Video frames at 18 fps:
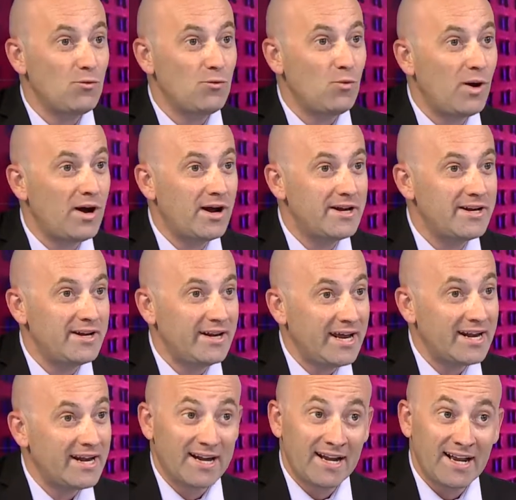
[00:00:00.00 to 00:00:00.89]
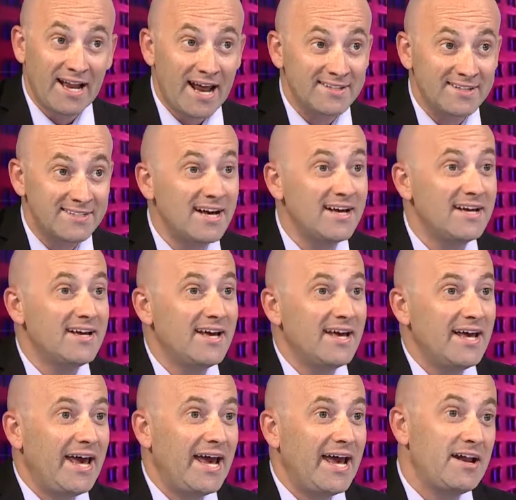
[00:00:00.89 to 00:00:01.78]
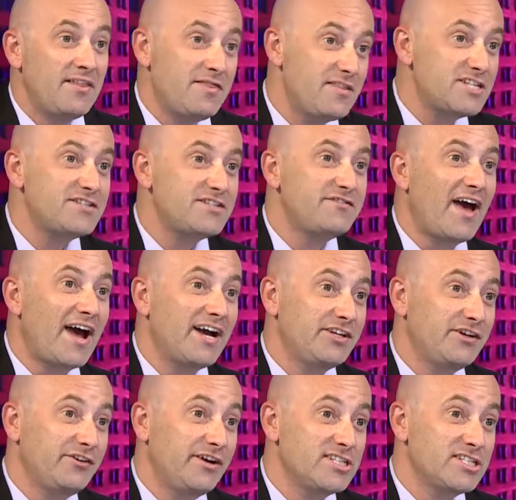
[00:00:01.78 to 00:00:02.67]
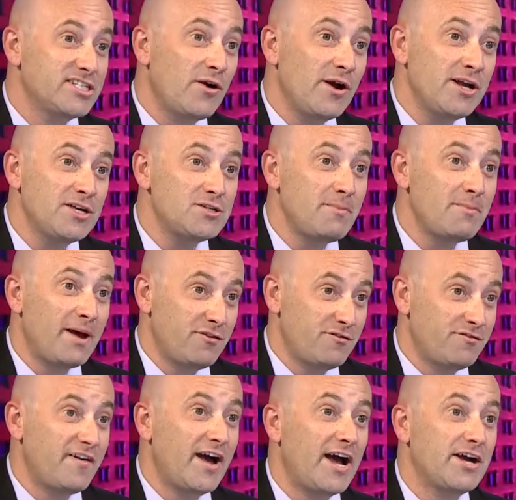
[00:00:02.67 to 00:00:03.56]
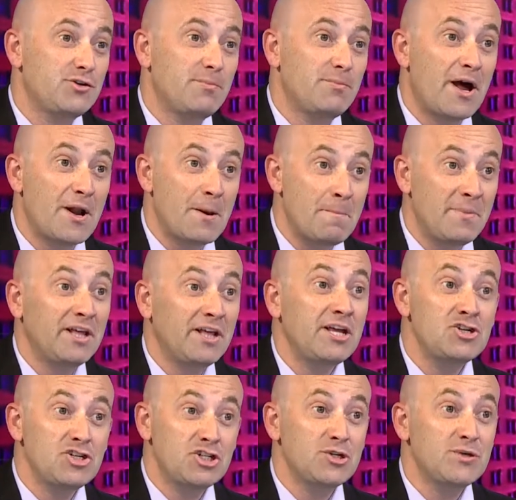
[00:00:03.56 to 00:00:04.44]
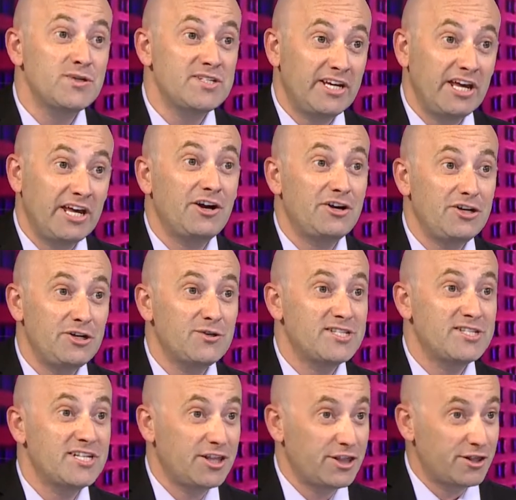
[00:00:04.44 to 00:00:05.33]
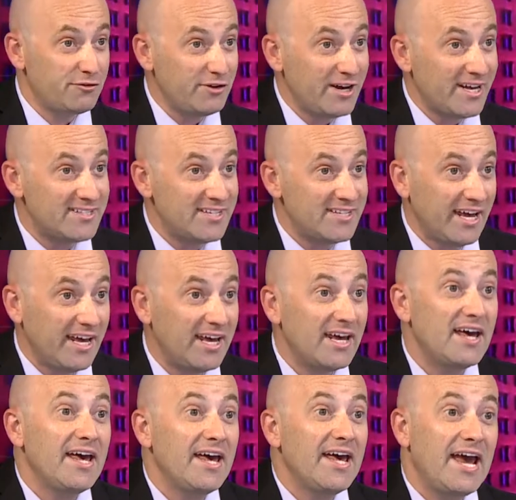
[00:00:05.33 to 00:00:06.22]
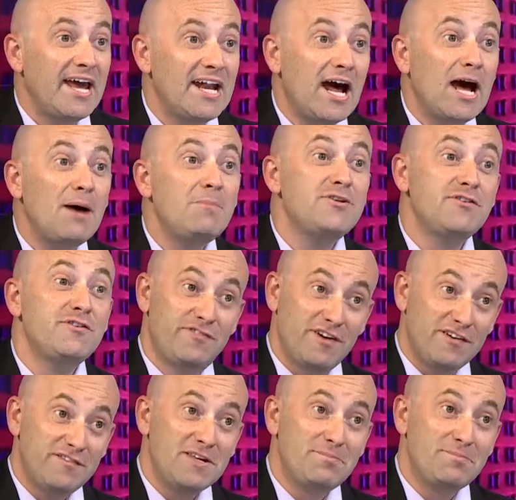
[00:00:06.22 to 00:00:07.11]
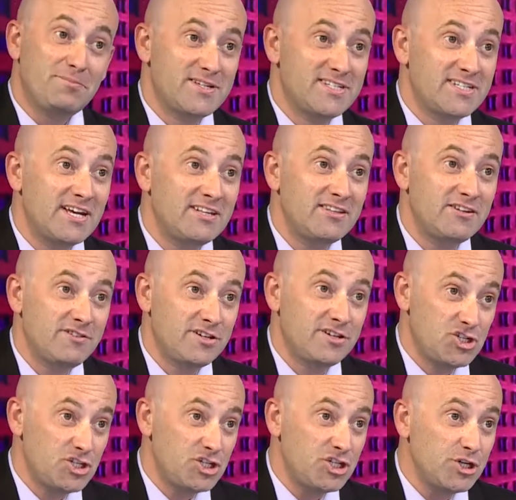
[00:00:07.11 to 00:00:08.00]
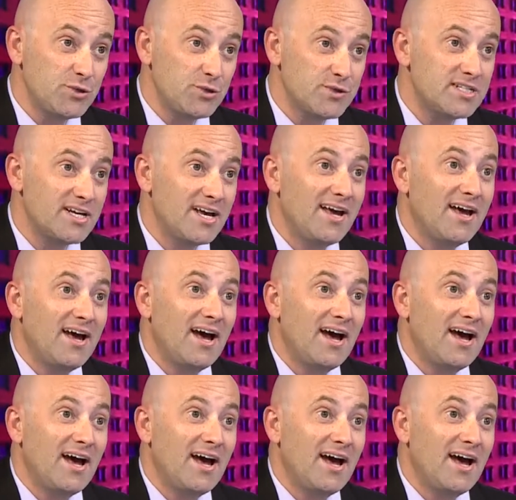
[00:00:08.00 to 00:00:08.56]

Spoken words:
and one in Atlanta. And in this factory, it's going to manufacture about 1 million shoes a year using 3D, and up to 15% of its shoes